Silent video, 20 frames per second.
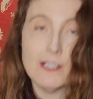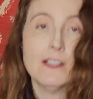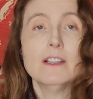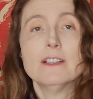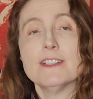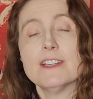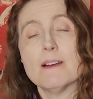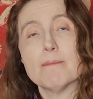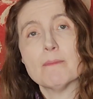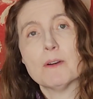
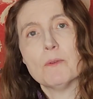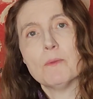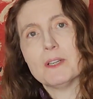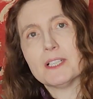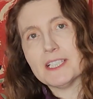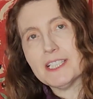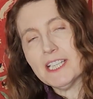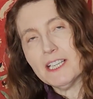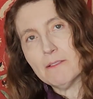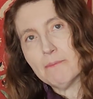number one
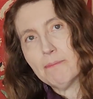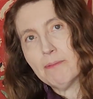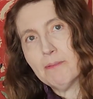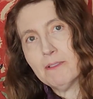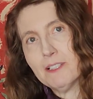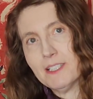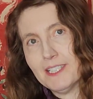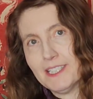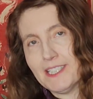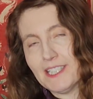tip,
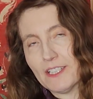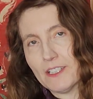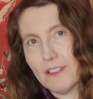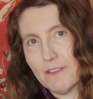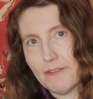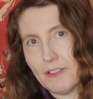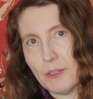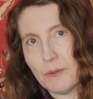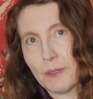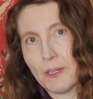dear
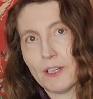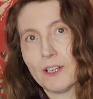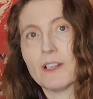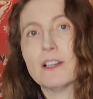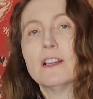viewer,